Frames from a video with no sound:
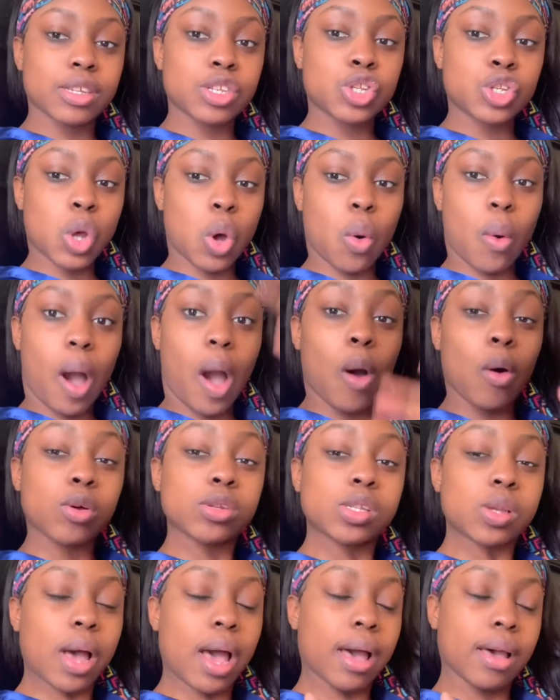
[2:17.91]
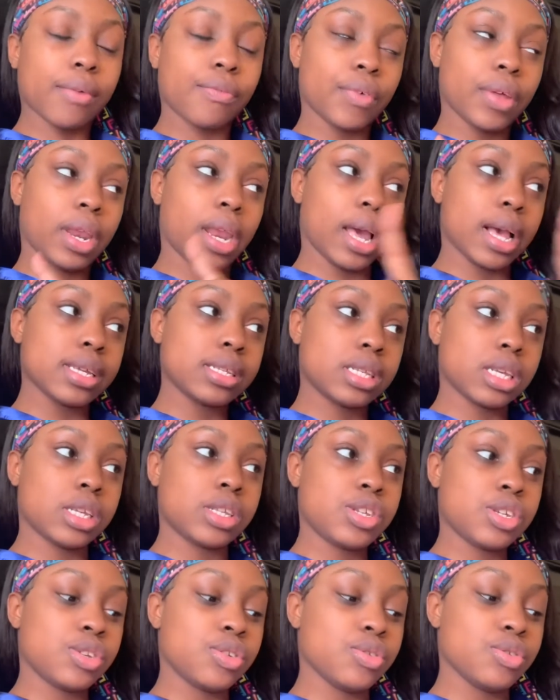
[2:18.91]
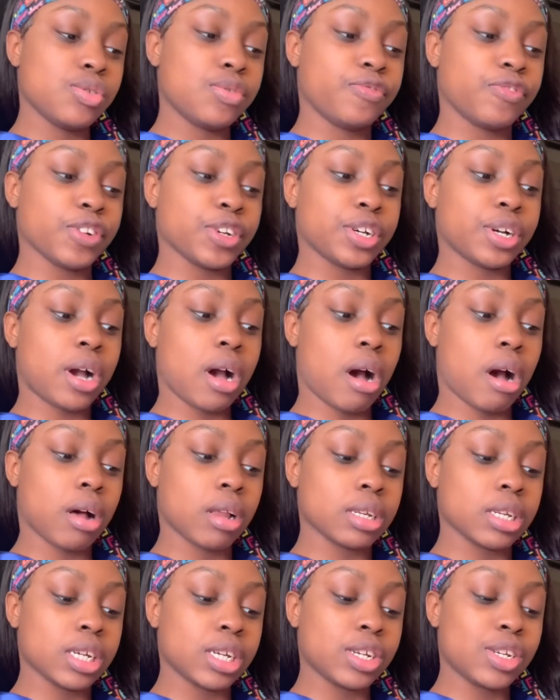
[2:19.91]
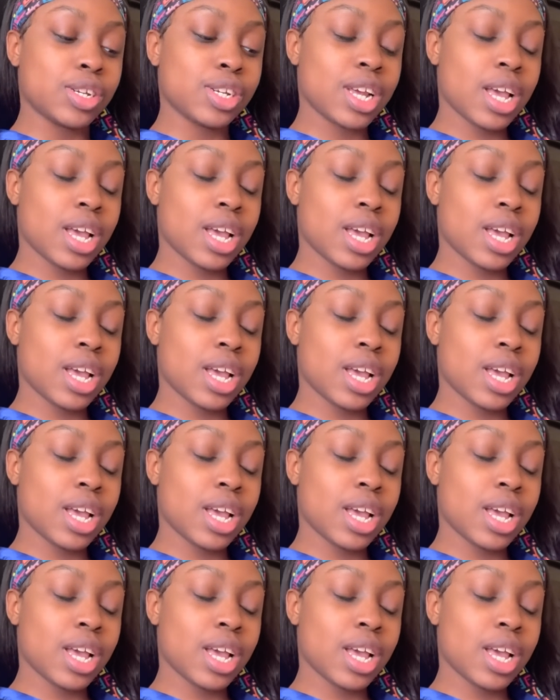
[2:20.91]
so I also have an essay to do for college.